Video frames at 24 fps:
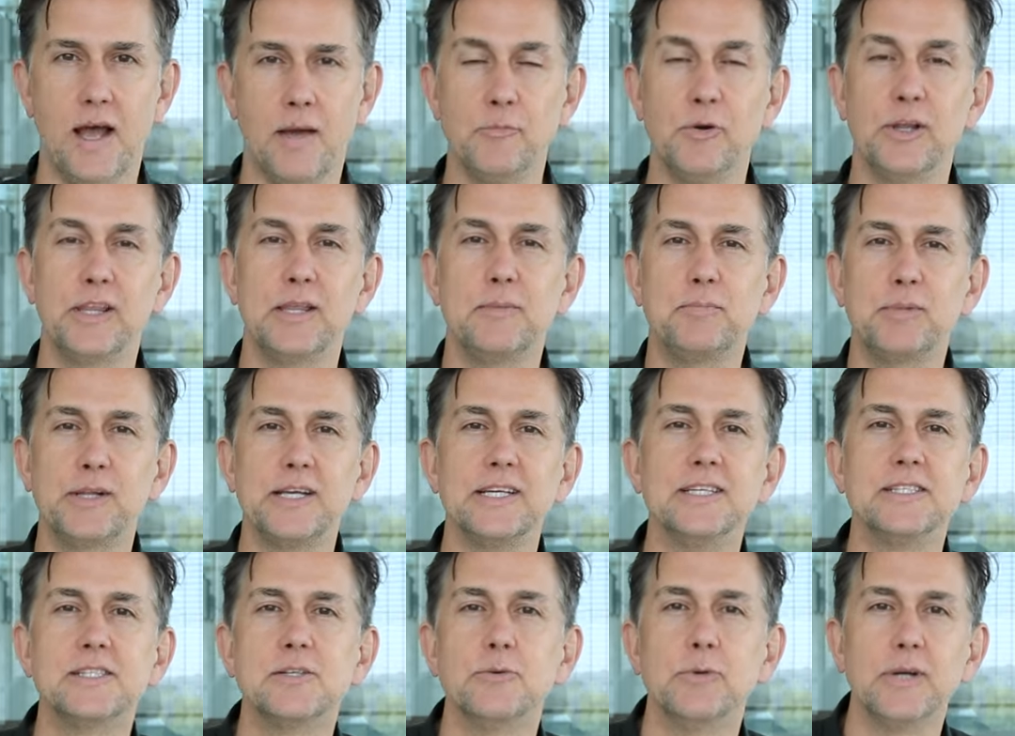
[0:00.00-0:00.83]
I'm really
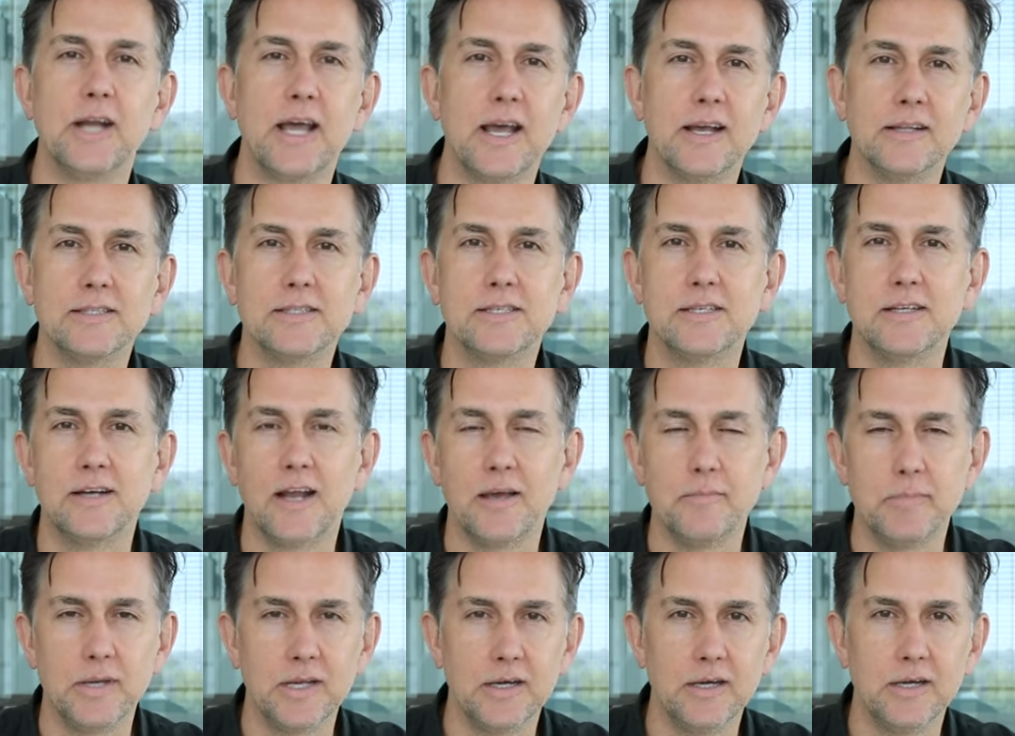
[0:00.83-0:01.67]
pleased to announce that
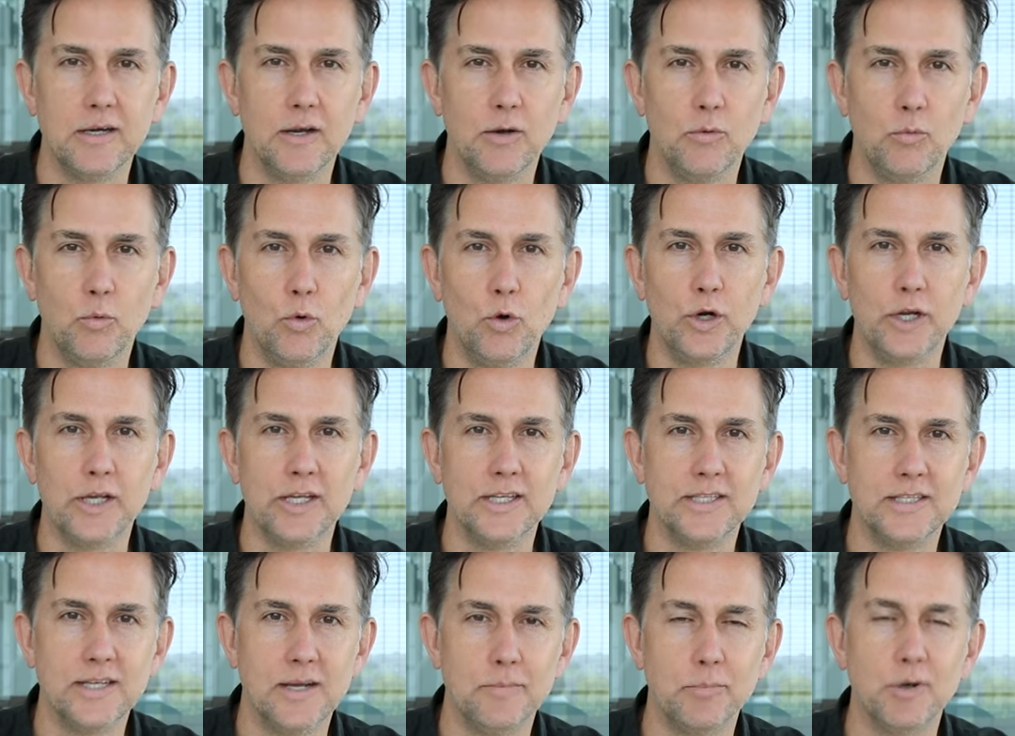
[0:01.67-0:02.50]
I've been
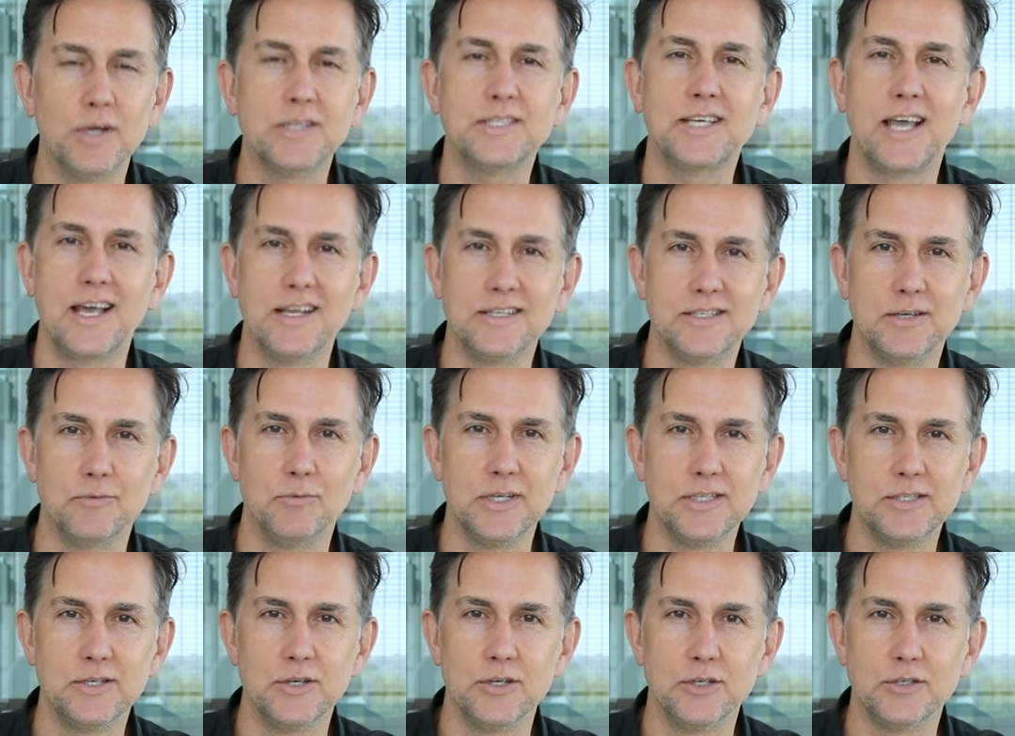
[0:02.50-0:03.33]
awarded a Breast Cancer
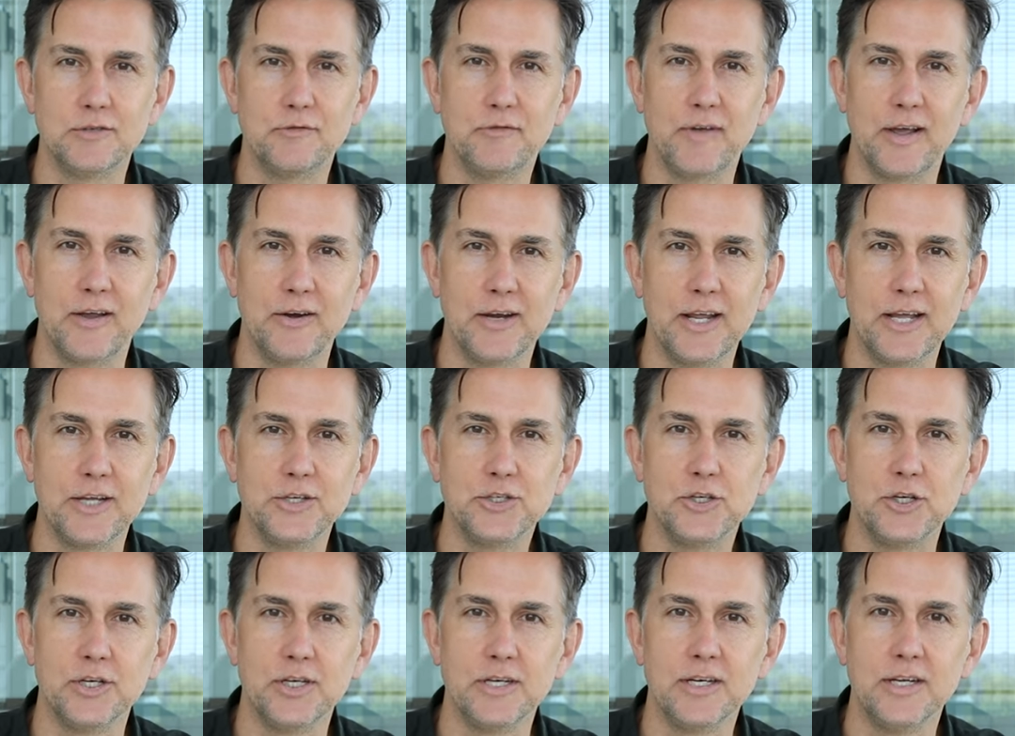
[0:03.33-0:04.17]
Research
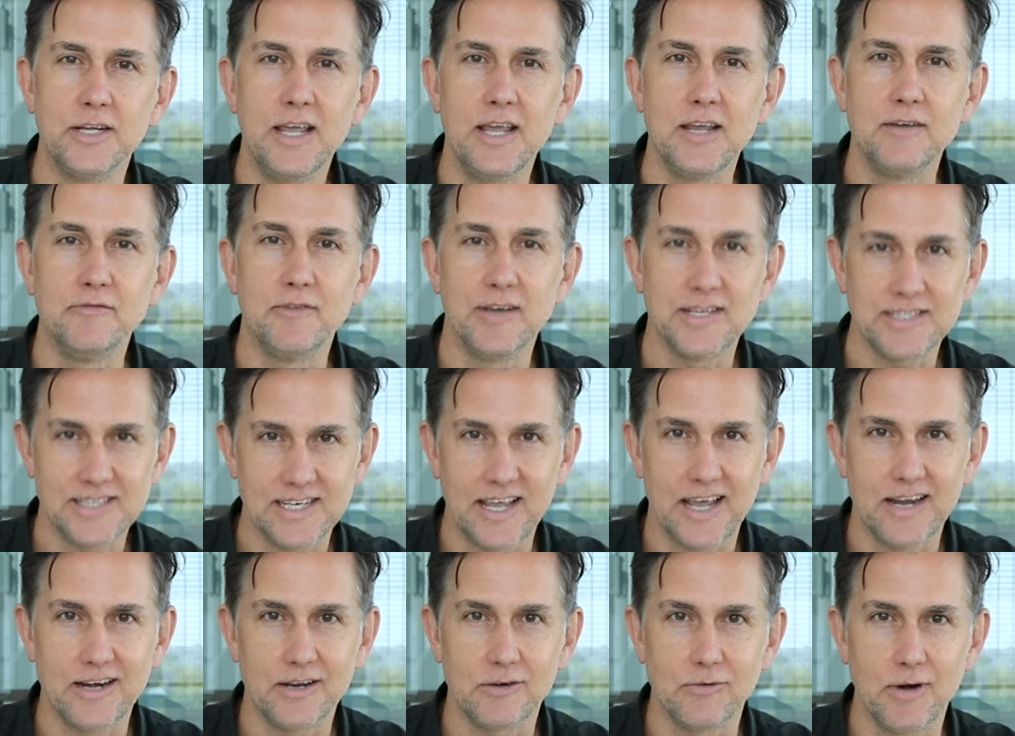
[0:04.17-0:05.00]
Foundation
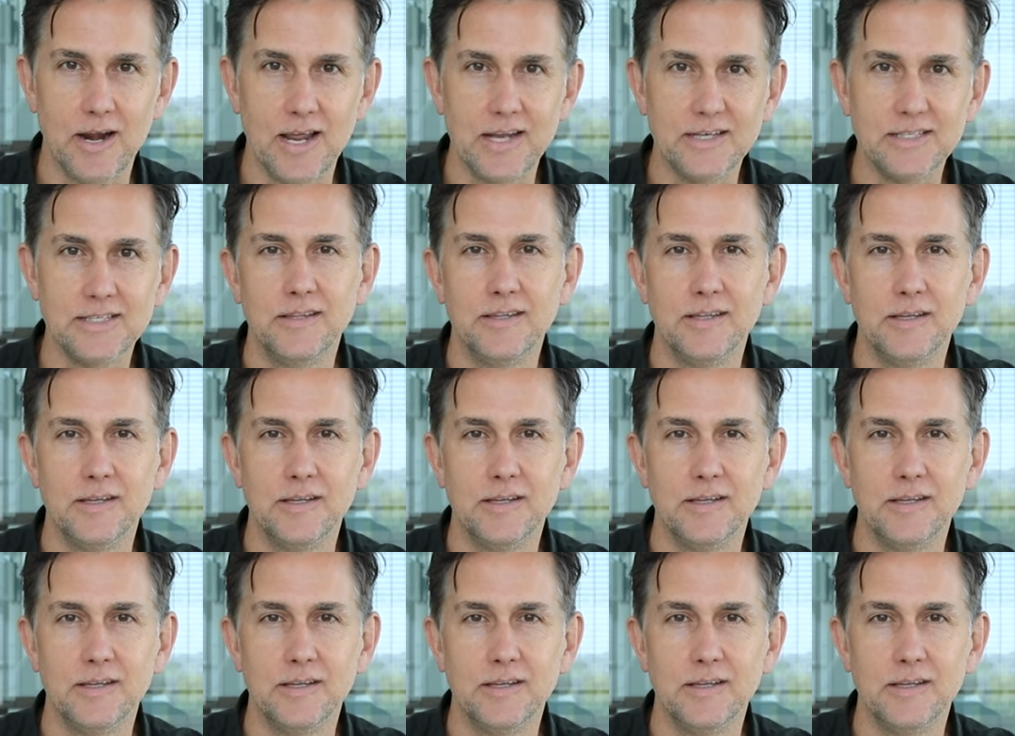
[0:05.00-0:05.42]
Investigator Grant.